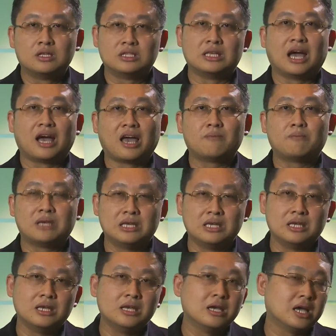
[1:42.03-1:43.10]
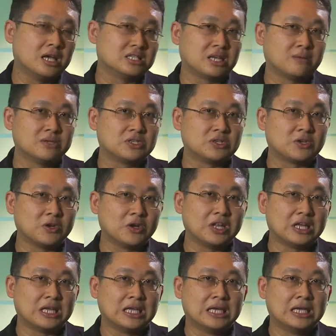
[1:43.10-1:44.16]
CIIP and
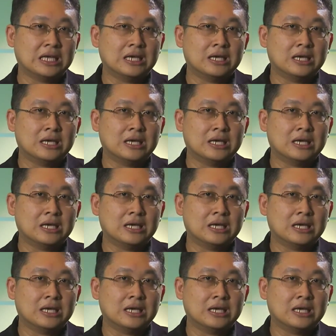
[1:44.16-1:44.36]
cybersecurity.